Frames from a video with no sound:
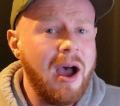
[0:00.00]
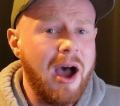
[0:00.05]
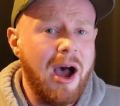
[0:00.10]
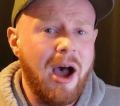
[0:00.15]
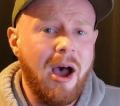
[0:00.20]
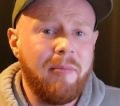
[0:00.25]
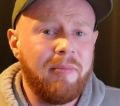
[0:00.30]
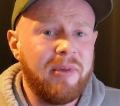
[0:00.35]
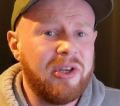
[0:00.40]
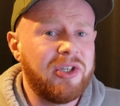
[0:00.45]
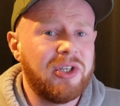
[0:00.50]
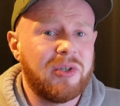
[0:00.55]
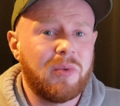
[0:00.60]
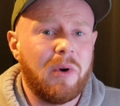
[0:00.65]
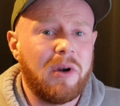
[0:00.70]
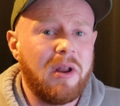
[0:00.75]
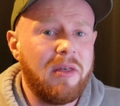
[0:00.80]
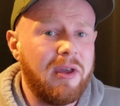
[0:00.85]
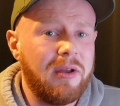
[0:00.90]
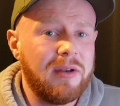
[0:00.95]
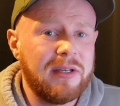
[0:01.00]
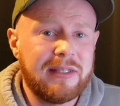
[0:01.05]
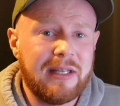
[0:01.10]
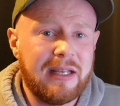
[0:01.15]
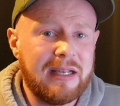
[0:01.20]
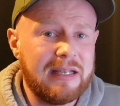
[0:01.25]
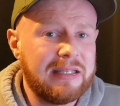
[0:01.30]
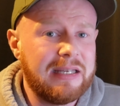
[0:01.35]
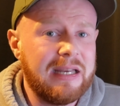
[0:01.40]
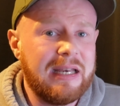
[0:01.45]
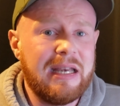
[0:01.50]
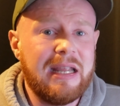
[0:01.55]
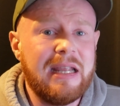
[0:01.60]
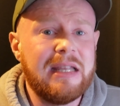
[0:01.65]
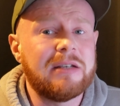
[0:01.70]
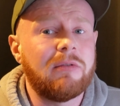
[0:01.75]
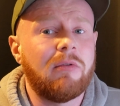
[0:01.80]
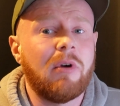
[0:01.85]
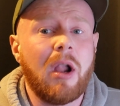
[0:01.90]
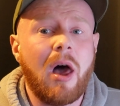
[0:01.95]
It's just one of those things. He
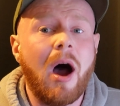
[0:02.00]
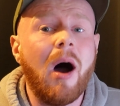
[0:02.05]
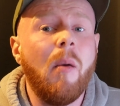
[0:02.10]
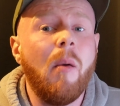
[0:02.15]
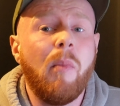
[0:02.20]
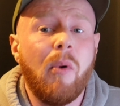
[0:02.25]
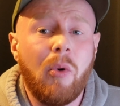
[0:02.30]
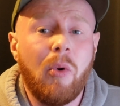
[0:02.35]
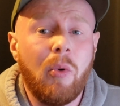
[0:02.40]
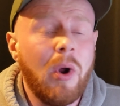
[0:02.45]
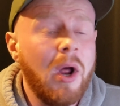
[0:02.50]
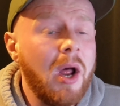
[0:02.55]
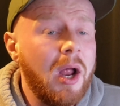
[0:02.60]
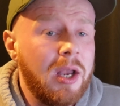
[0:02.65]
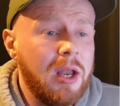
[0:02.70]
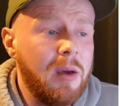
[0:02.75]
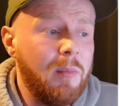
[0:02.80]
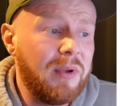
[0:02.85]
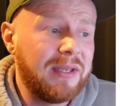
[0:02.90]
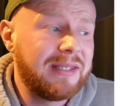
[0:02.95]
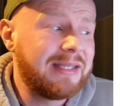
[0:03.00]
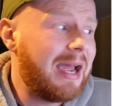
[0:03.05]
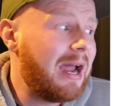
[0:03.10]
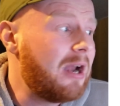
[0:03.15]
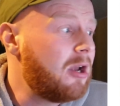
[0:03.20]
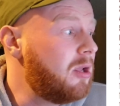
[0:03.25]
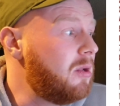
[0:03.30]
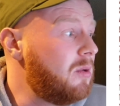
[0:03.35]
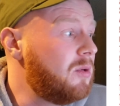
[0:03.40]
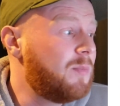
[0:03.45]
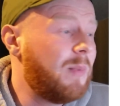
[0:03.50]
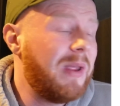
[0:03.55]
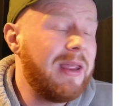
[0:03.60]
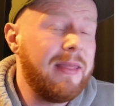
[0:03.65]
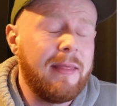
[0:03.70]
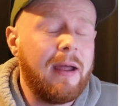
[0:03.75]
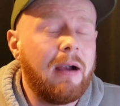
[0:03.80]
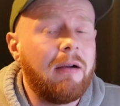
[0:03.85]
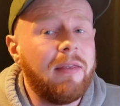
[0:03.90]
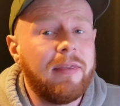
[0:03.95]
needs a reliable number 10 who's
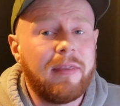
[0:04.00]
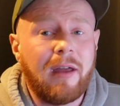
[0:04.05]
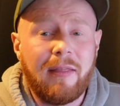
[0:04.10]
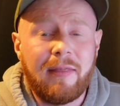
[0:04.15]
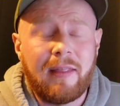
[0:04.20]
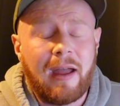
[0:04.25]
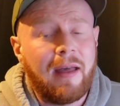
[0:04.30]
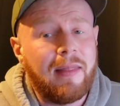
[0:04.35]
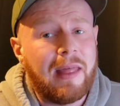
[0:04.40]
been there and done that,